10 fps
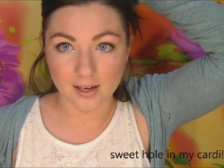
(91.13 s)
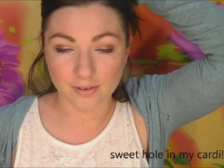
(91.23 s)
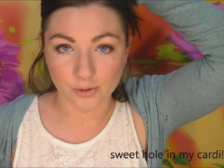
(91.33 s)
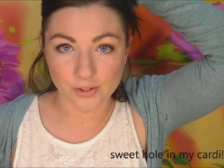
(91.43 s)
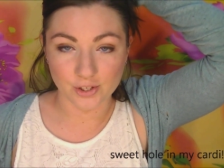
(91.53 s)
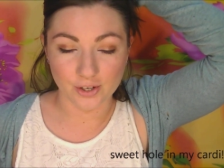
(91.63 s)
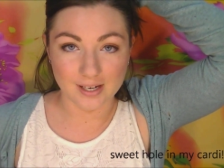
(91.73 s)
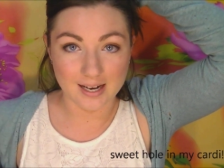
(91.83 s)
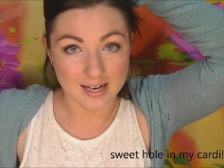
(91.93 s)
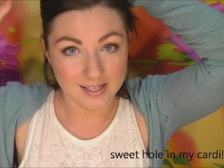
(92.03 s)
Of course you don't
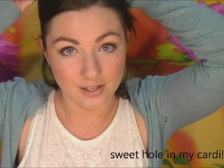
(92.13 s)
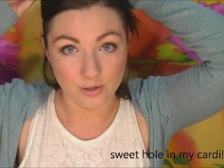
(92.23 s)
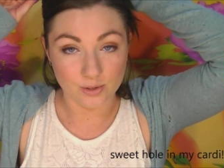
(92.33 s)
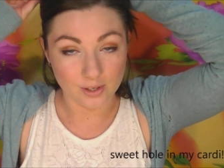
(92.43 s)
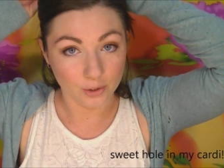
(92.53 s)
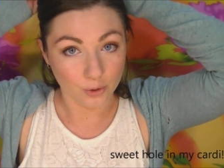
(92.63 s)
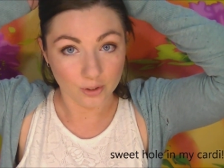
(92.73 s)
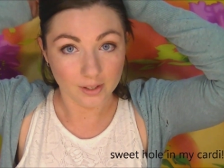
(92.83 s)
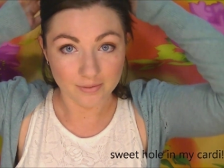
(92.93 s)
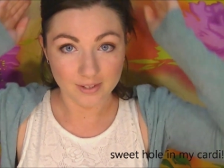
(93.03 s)
need to use a claw
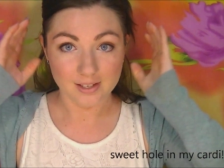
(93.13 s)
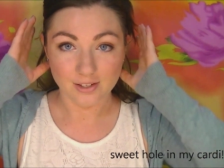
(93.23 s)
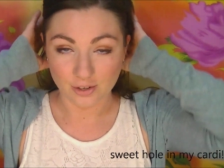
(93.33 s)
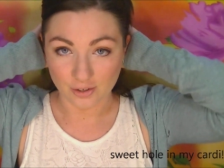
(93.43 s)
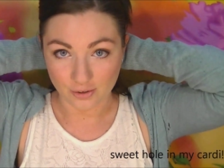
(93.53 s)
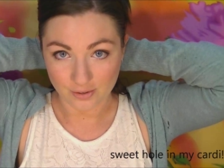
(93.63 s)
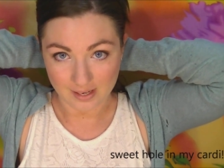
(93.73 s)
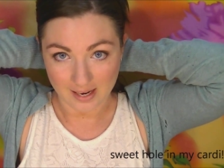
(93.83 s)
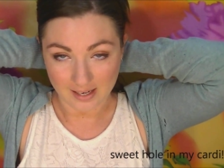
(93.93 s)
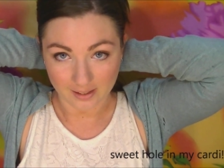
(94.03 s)
clip for this, you could use
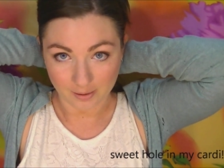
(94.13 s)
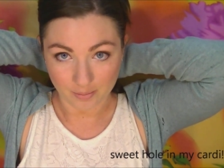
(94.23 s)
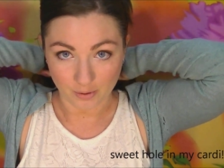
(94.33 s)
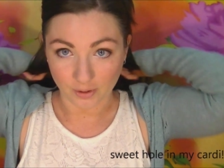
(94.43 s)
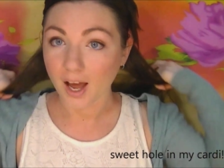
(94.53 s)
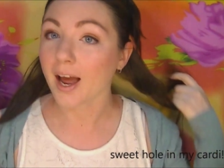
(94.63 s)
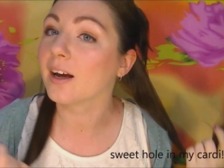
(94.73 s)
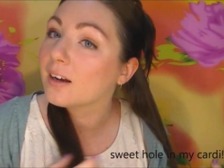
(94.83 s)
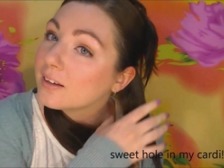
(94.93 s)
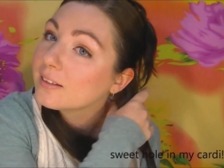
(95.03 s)
any clip you
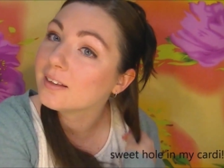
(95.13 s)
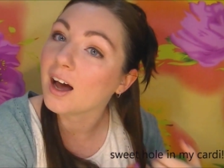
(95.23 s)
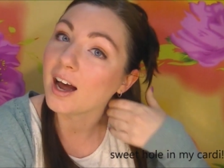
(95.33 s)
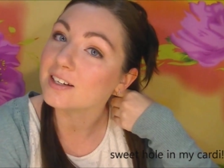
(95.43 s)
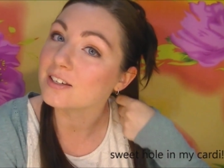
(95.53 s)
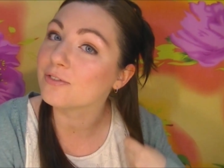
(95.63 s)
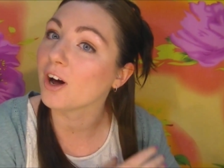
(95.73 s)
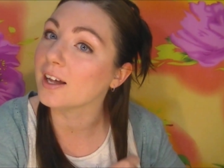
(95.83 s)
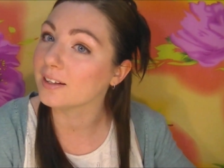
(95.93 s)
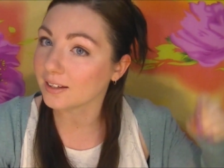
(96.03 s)
like. I just
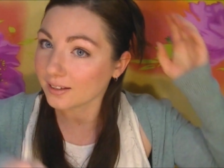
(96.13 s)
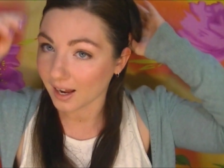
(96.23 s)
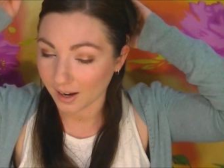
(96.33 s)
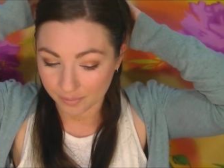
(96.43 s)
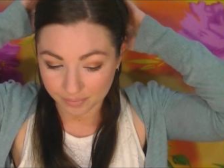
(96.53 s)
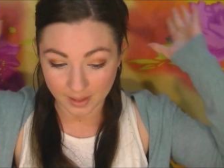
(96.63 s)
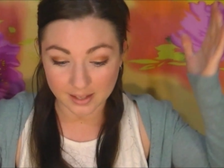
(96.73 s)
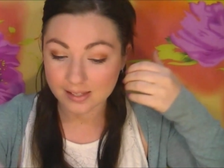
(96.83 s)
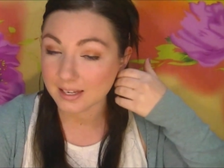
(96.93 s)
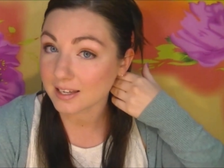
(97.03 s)
find that
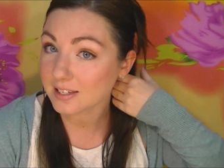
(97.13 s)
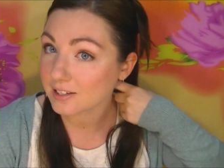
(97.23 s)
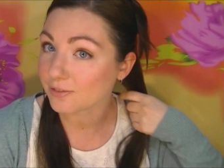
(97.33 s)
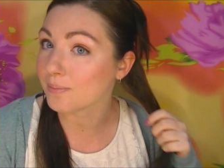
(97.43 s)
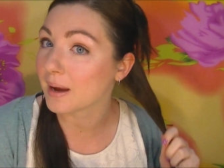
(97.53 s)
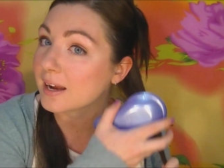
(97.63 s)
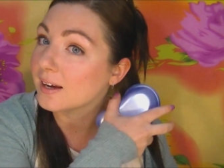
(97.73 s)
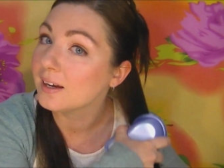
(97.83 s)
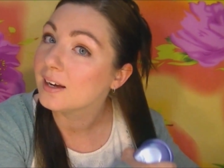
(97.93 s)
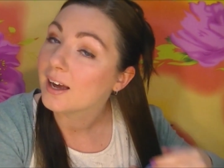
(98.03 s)
that's the easiest for me,
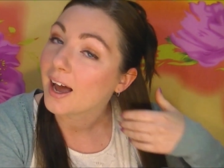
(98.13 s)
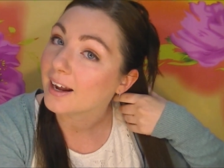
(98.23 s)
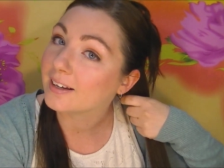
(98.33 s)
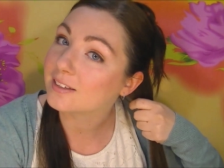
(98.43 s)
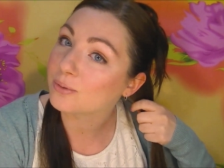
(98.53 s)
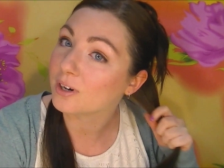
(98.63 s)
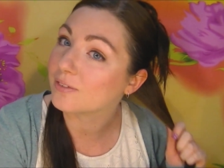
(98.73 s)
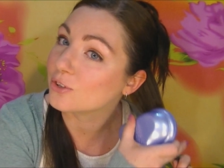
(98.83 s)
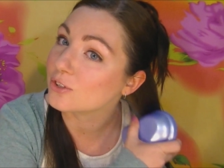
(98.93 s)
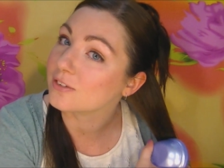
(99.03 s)
and it's what
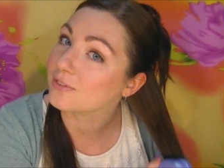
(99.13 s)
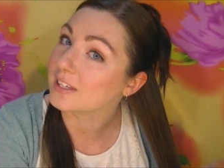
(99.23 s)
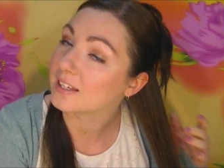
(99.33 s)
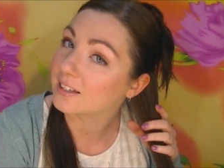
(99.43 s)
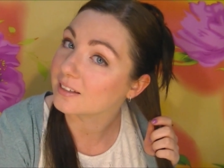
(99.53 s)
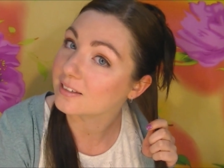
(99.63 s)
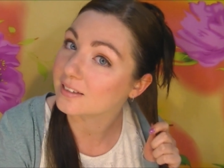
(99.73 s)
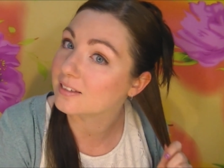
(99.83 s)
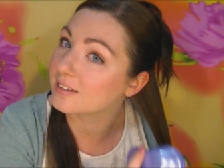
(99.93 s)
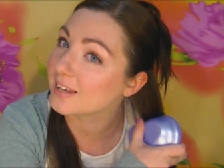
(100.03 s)
I've used for years.
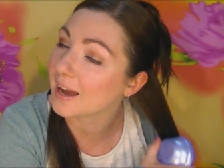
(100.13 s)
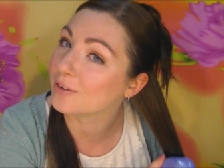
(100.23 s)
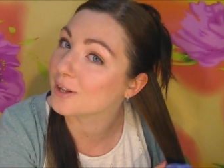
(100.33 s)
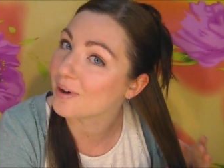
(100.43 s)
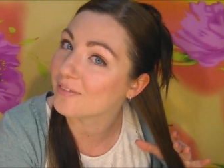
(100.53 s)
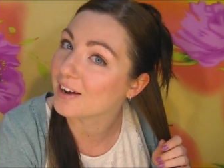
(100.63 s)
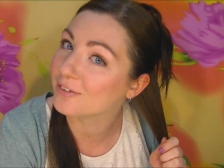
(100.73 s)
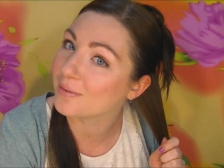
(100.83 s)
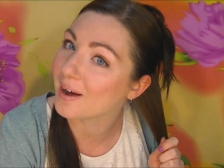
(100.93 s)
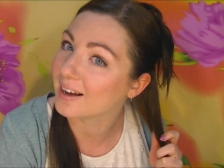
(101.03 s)
It's the same clip I've had
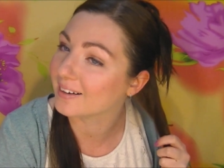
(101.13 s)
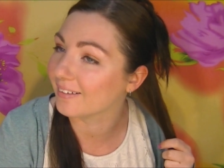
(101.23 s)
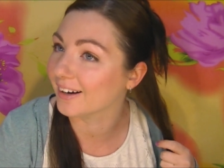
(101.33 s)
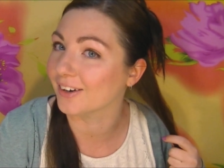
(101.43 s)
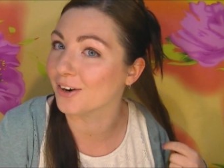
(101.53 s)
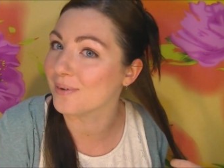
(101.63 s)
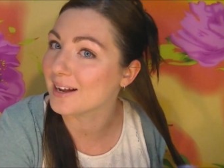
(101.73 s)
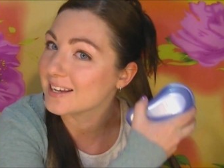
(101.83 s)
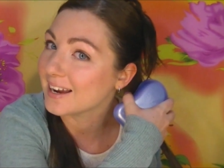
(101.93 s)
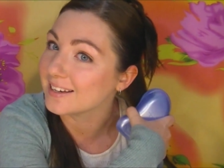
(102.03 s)
for about, I don't know,
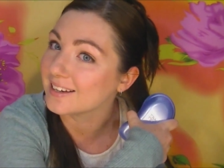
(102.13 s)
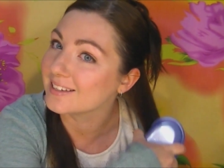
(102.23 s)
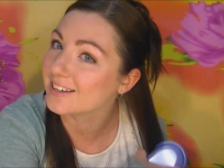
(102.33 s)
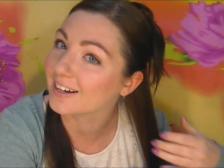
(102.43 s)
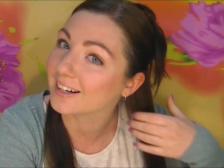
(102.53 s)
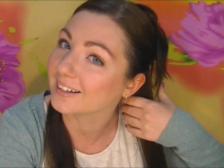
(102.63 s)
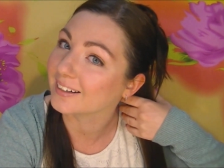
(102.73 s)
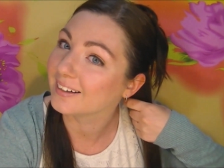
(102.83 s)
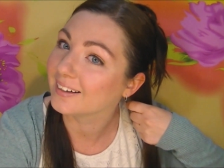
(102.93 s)
about 10 years I reckon.